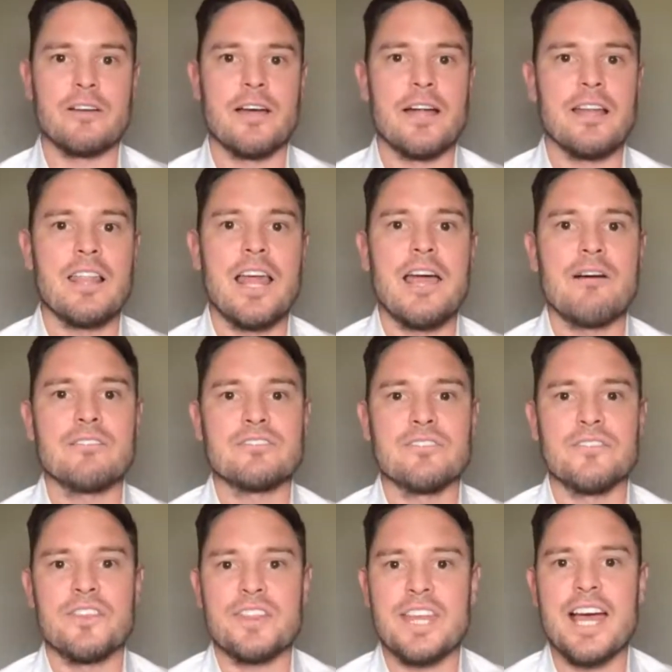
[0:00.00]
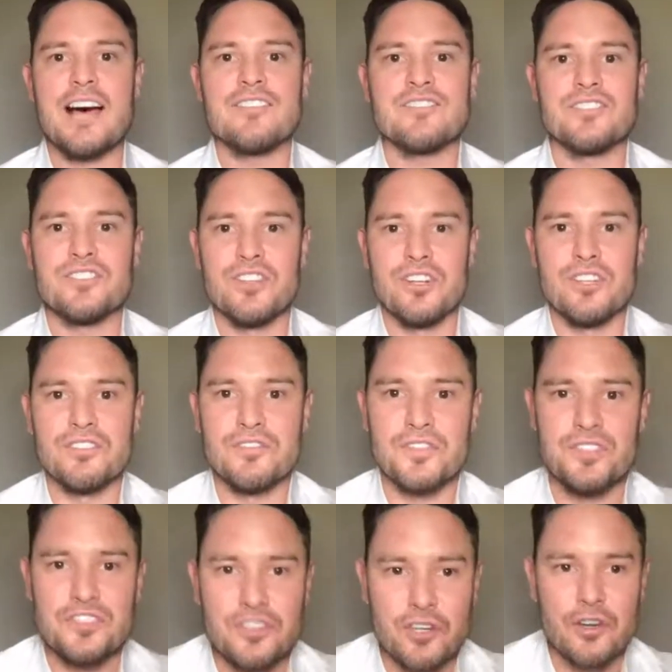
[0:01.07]
Allowance of $1,000
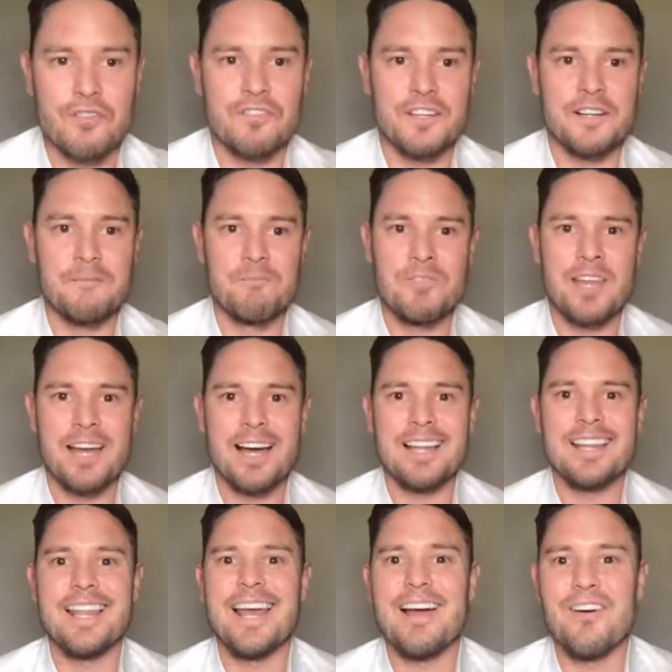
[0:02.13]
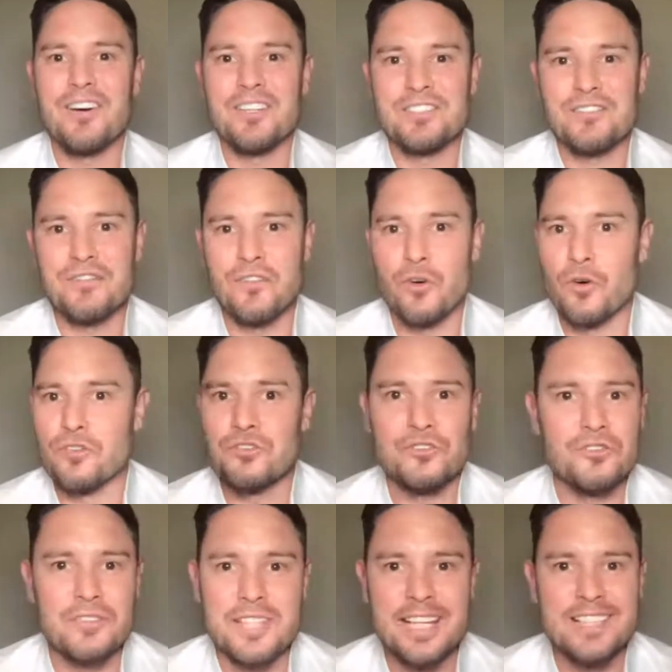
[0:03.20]
for turfing, allowance for
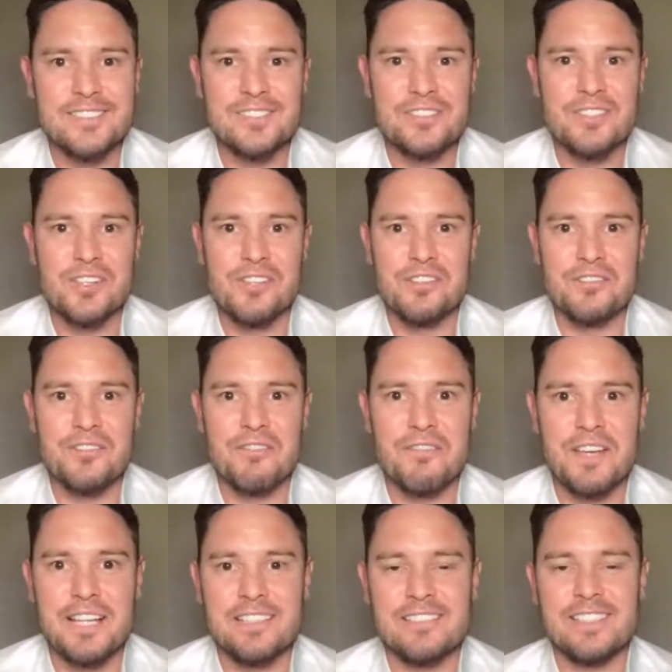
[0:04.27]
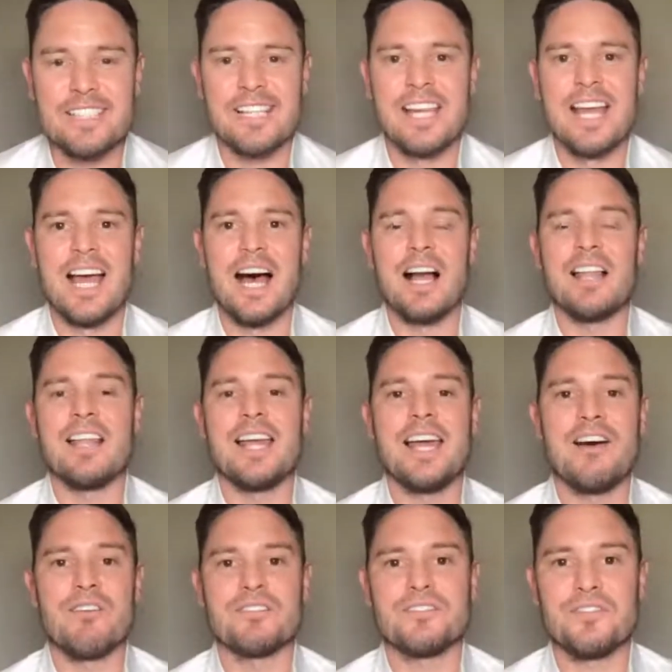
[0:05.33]
$2,000 for fencing,
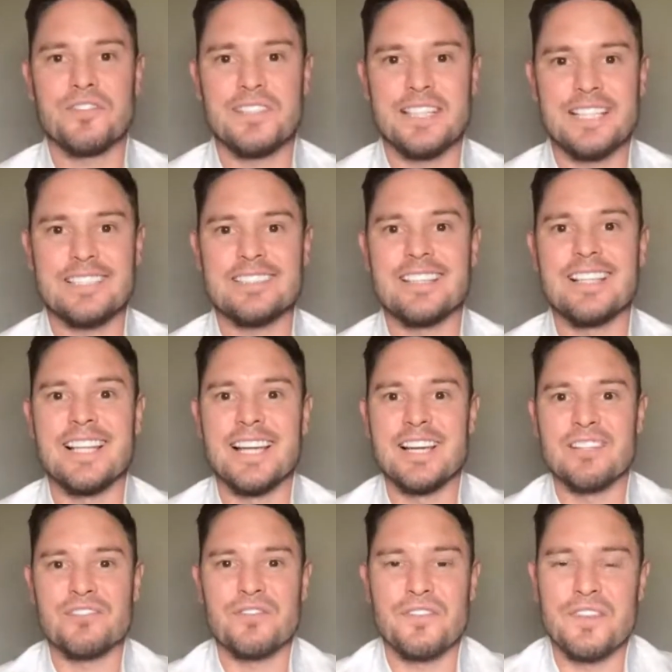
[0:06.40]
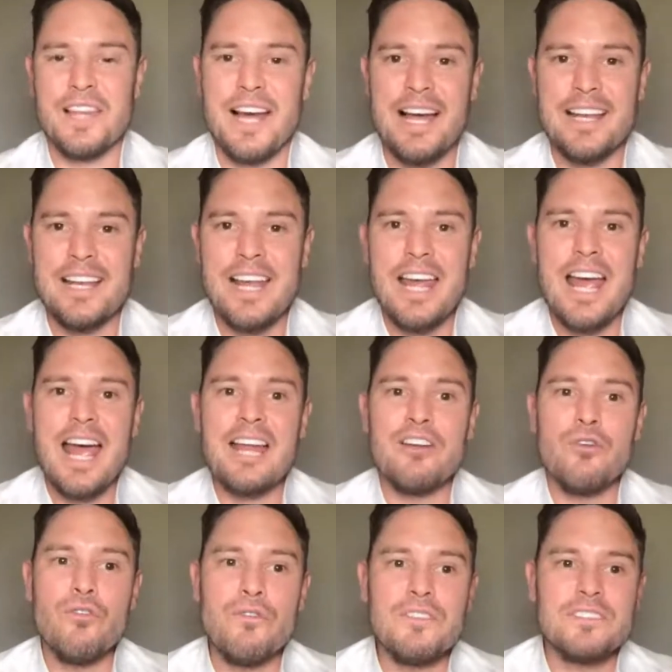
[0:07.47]
allowance for this, allowance for that. And
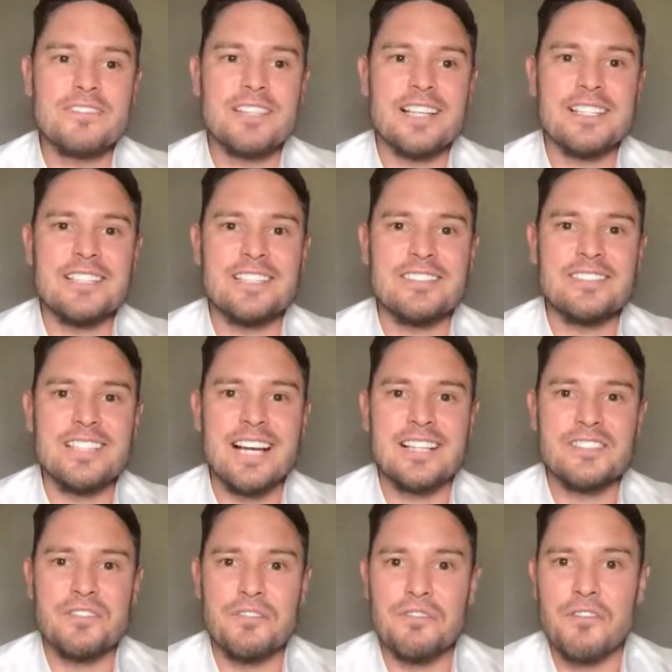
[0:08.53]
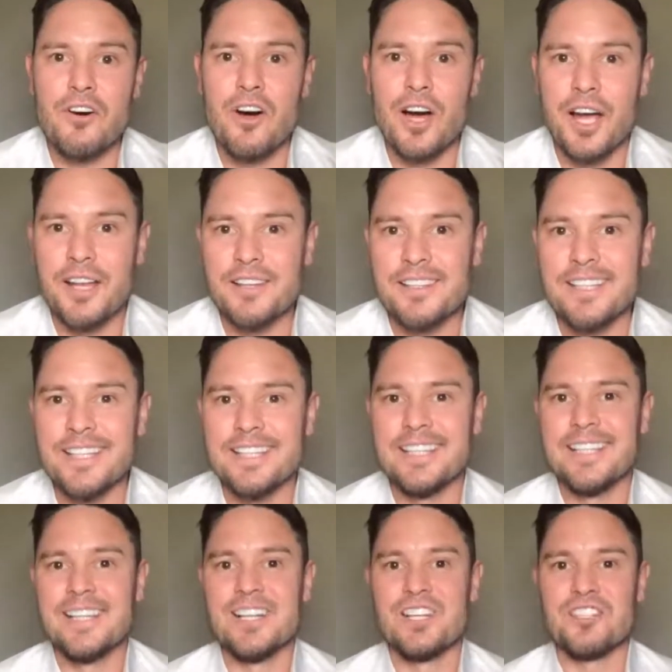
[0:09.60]
all of a sudden you start to find that
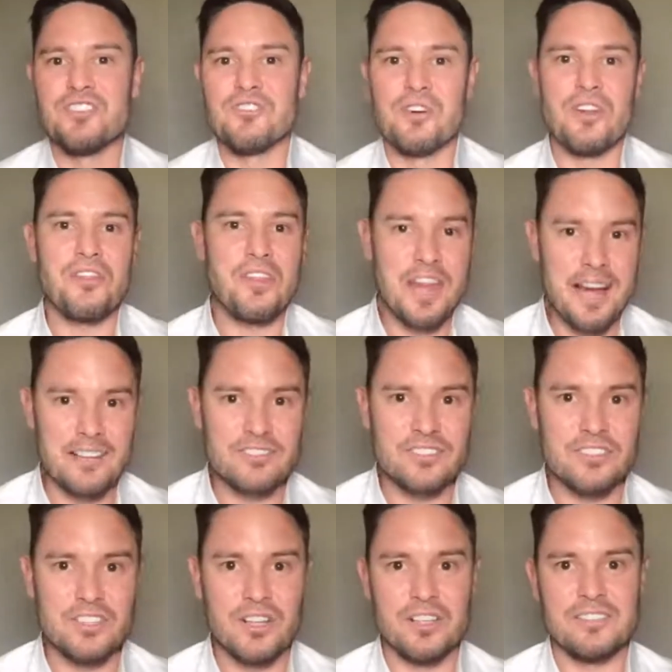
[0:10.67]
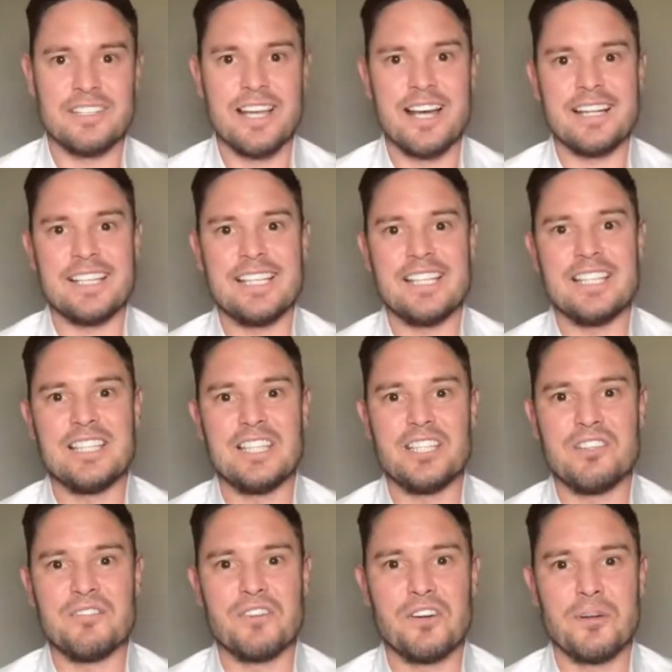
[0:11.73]
you're $1,000 out here that
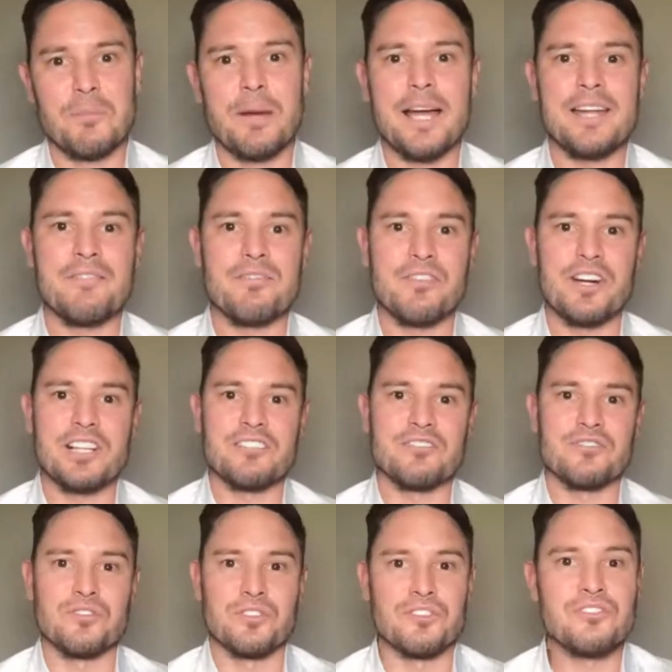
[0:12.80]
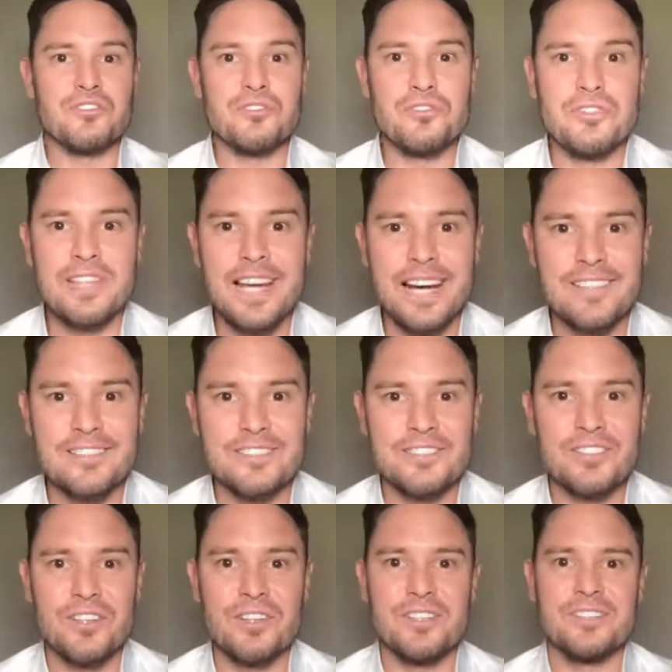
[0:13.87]
you've got to pay for extra, and
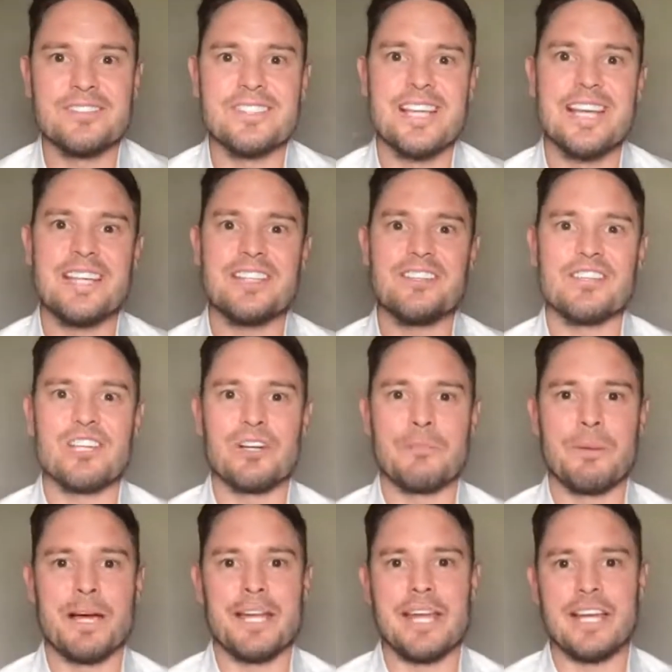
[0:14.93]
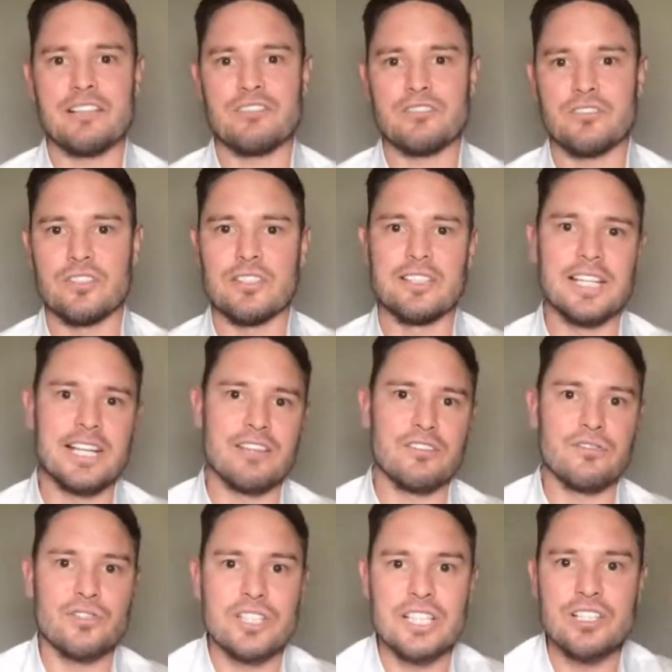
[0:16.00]
$2,000 there that you've got to pay extra, and then
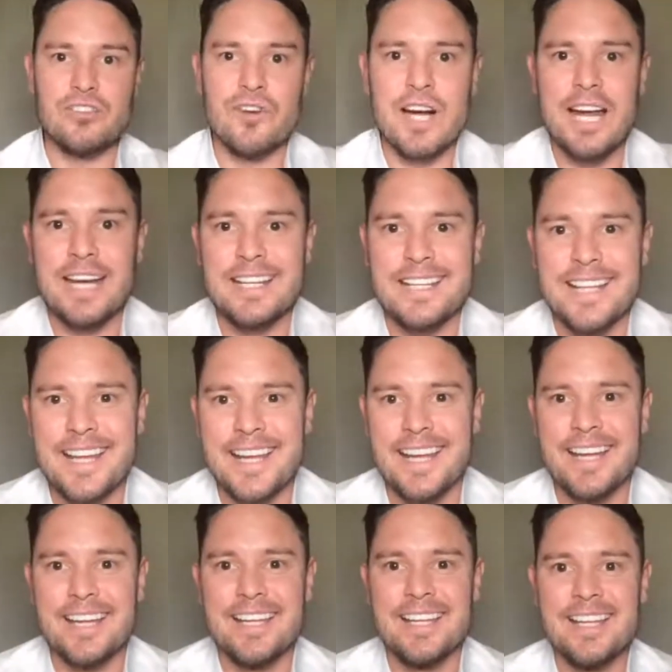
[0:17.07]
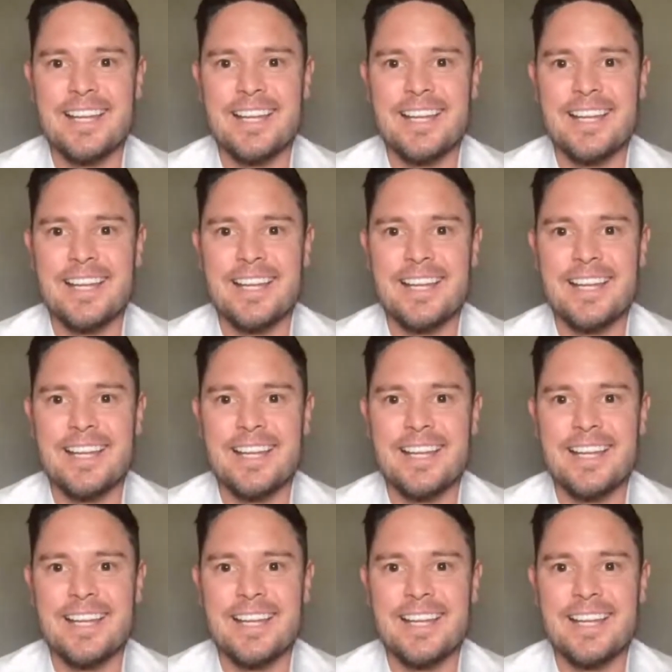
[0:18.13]
$3,000 there.